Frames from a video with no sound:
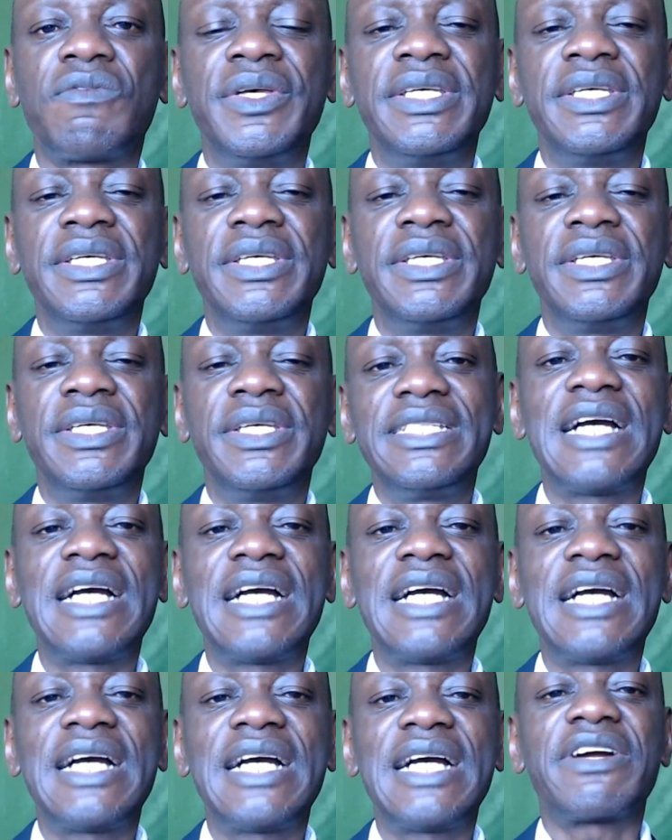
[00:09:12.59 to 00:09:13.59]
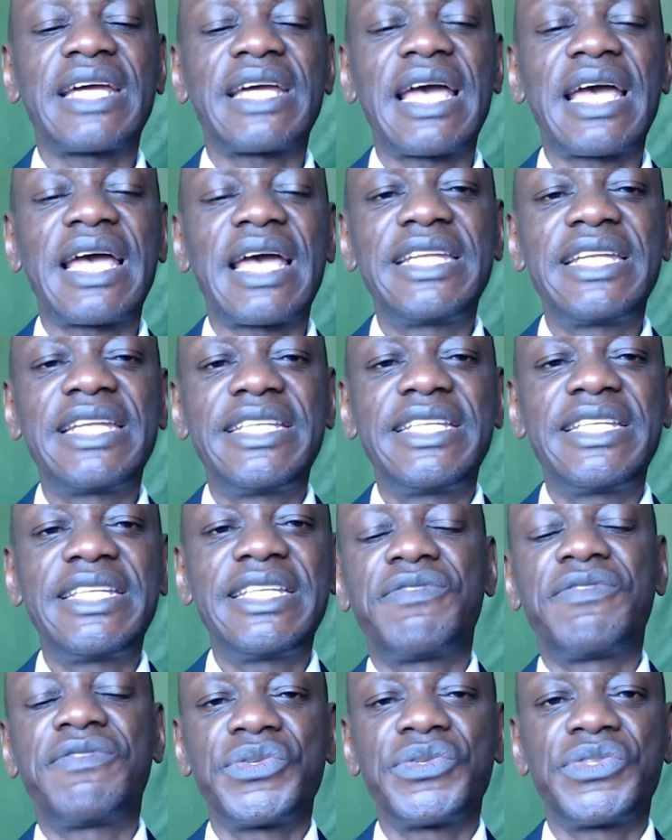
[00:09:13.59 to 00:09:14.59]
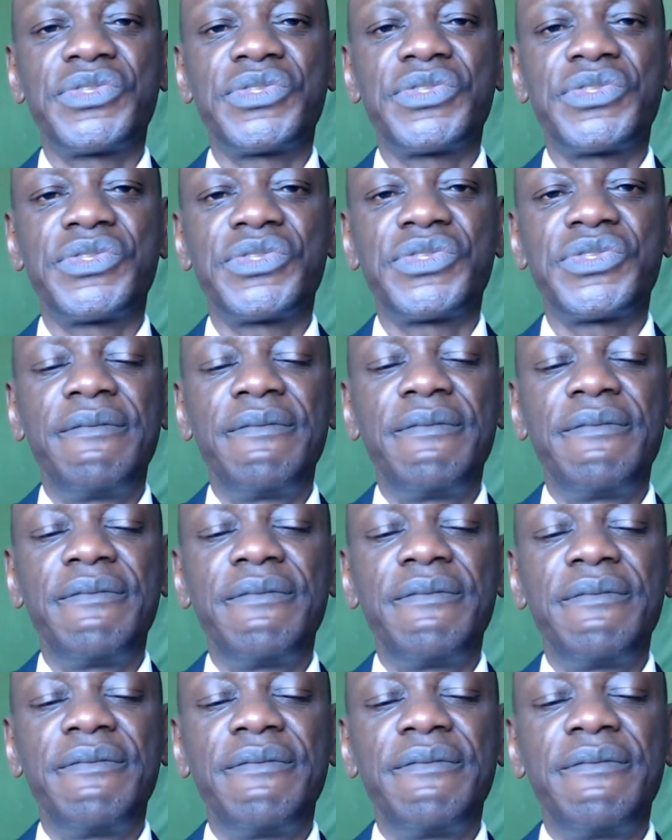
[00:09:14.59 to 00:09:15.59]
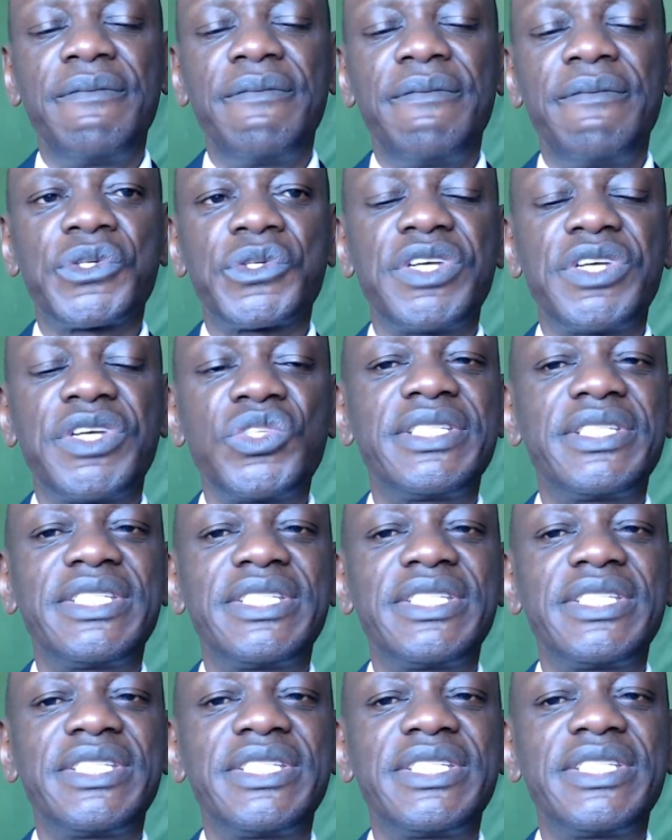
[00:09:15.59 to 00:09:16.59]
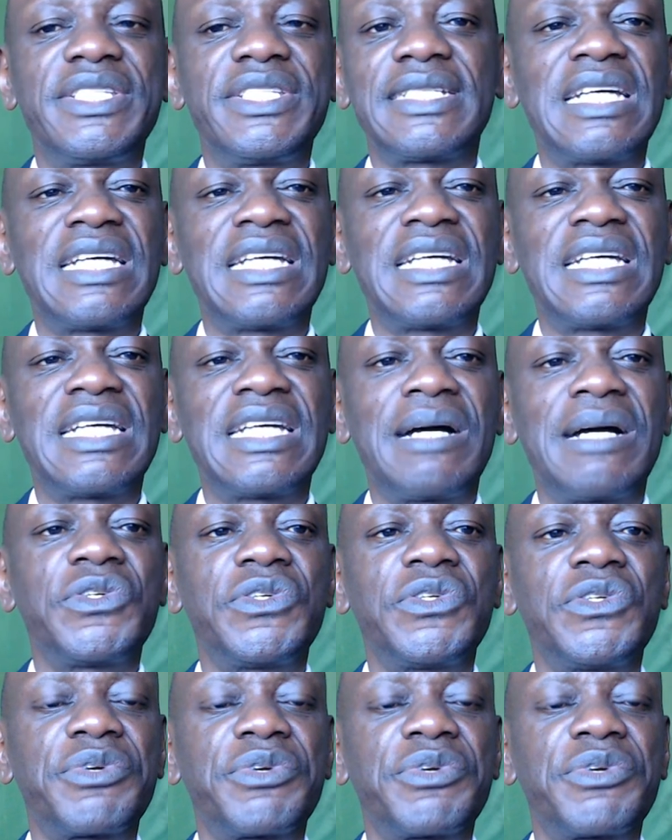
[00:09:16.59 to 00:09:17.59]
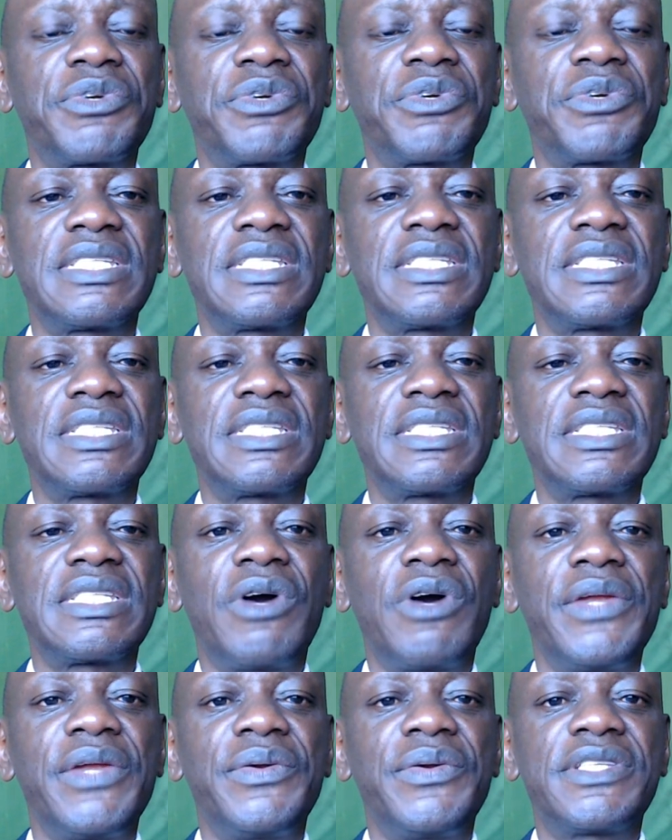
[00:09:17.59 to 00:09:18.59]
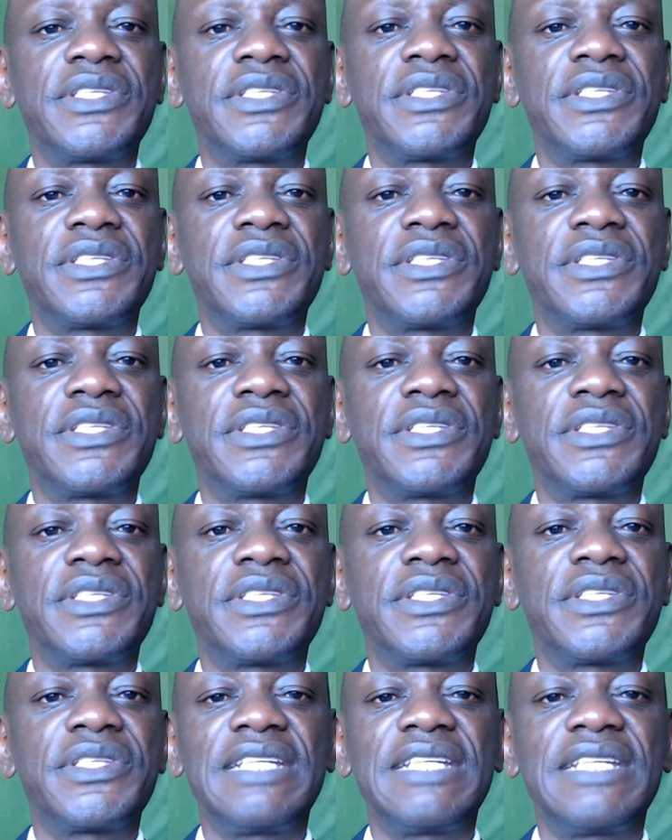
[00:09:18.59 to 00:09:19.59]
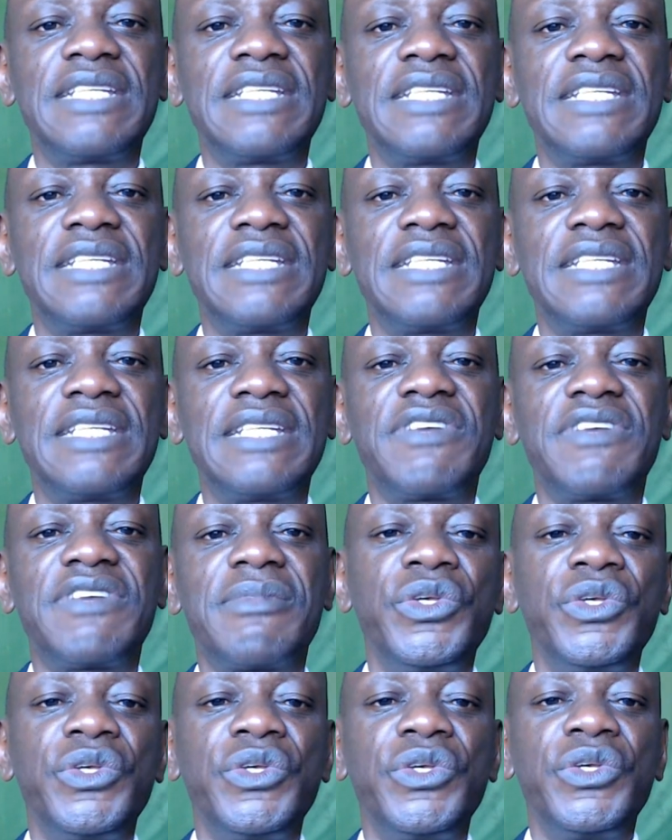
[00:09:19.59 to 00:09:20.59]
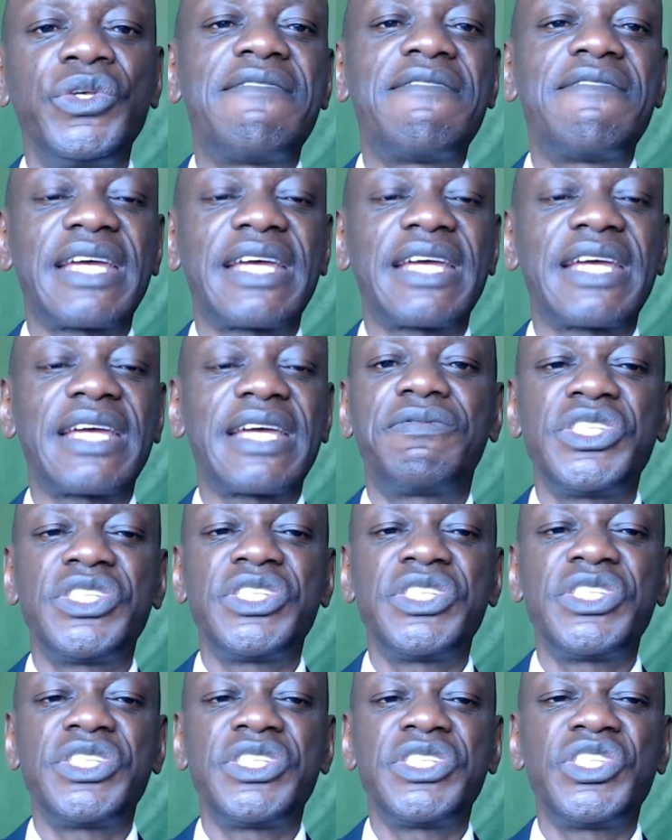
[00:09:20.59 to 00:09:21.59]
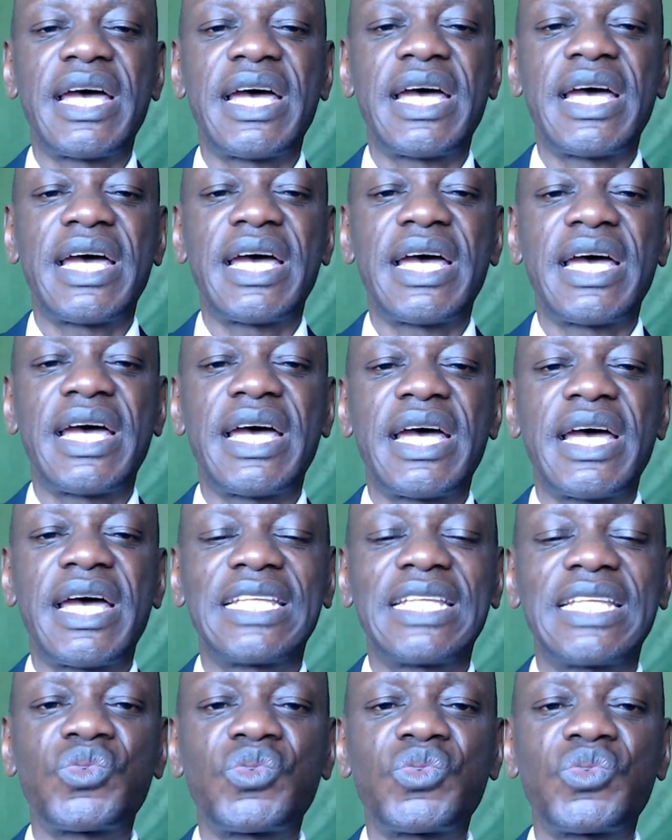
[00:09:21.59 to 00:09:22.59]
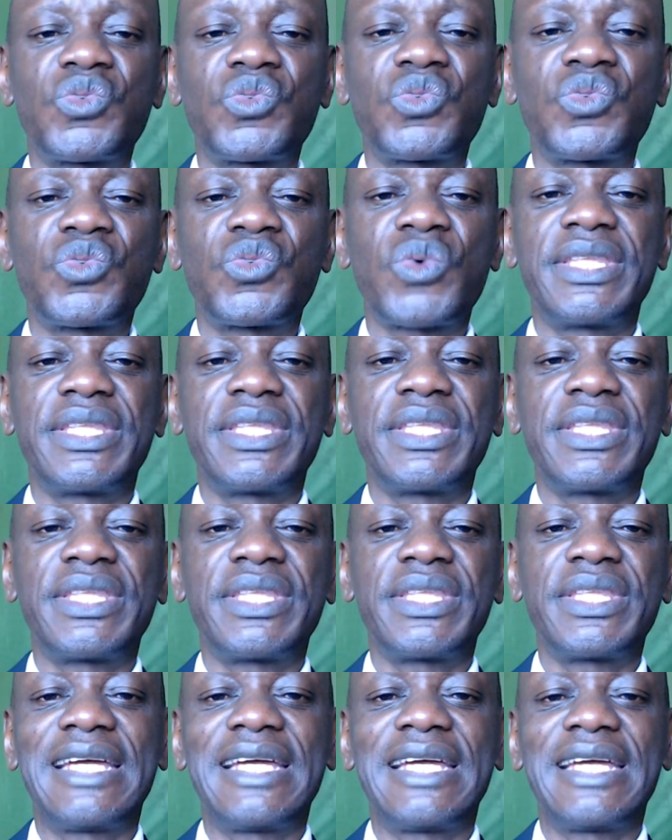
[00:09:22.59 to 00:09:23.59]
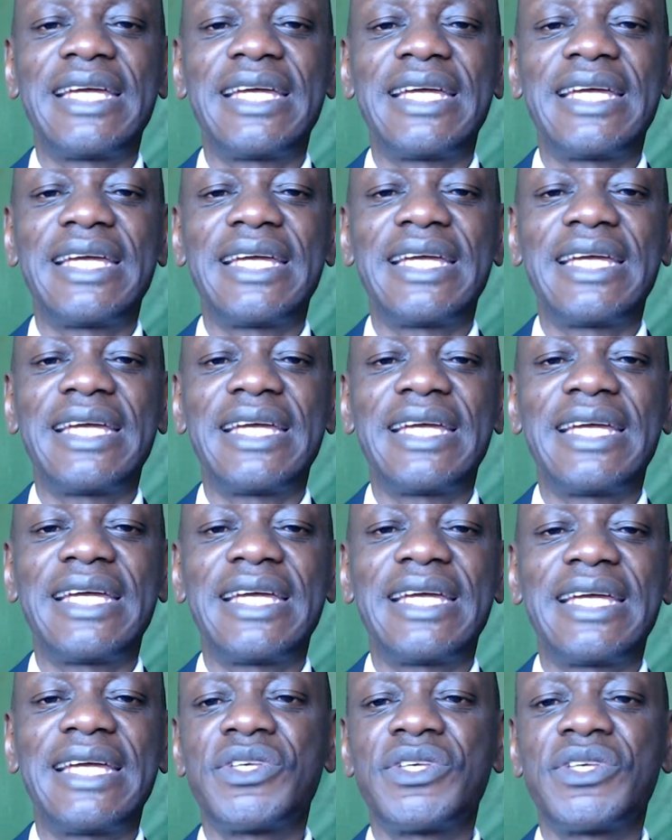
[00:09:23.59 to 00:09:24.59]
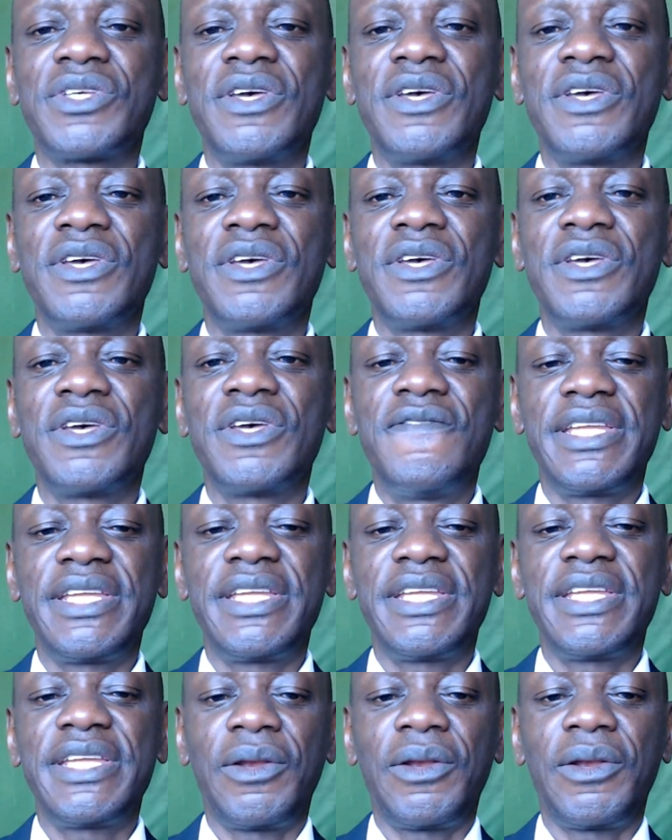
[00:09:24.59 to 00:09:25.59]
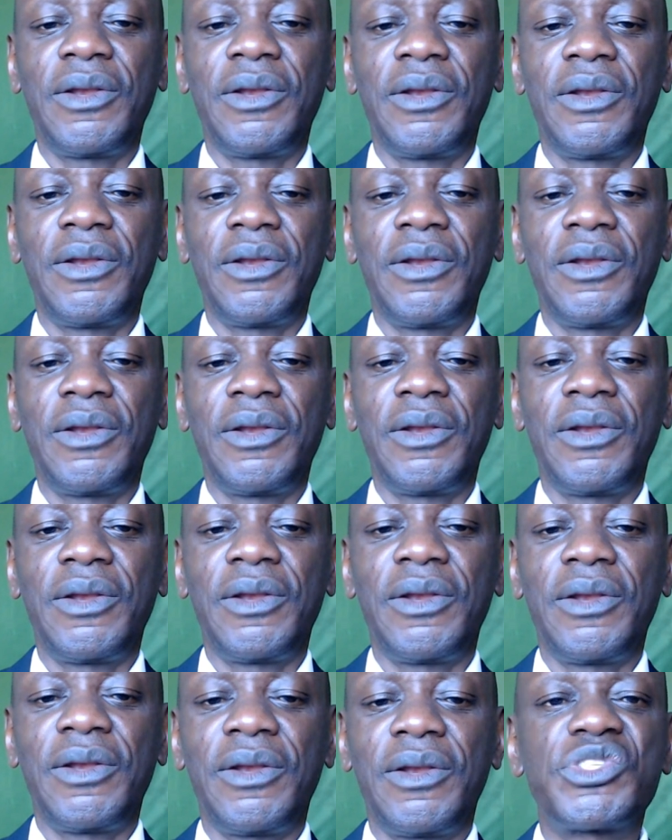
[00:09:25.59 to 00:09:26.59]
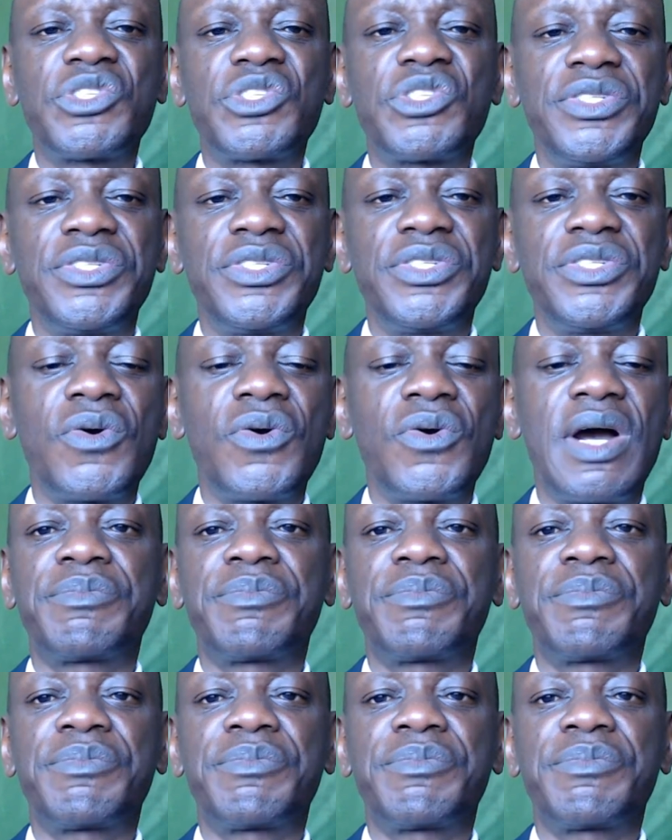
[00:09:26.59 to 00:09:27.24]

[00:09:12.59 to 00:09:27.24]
So this just illustrates the importance of eating a variety of foods. Because if you want to attain the right amount of proteins, carbohydrates, fat, and dietary fiber, you need a variety of foods in your diet. And that's why that diet scores very, very low.